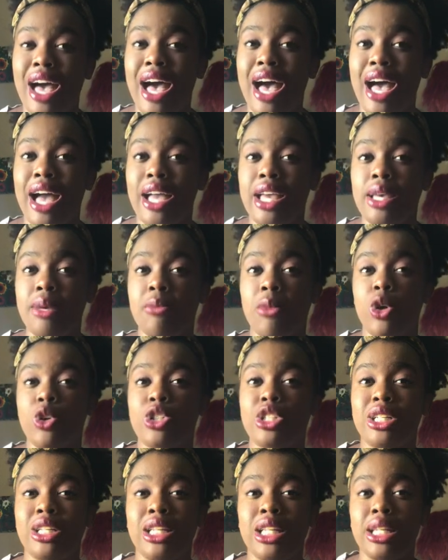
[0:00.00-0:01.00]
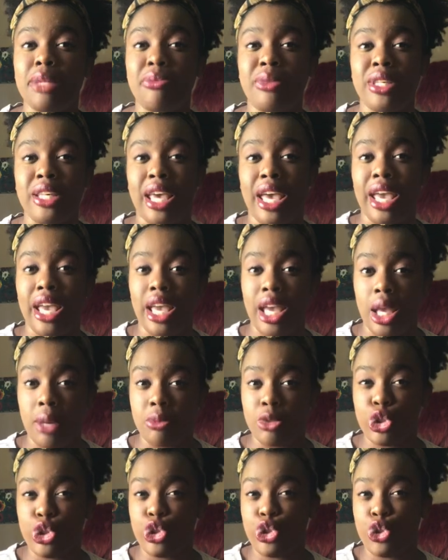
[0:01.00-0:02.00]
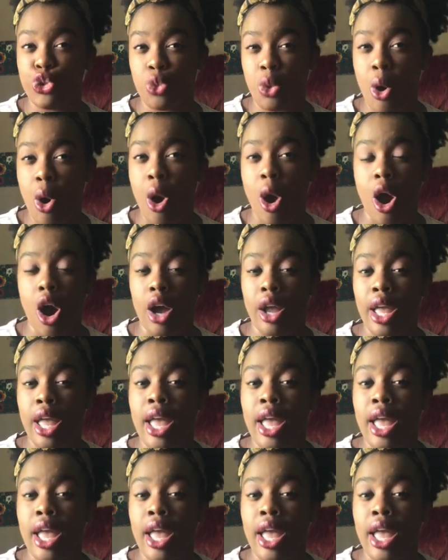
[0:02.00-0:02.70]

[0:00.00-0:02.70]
I emotionally became strong.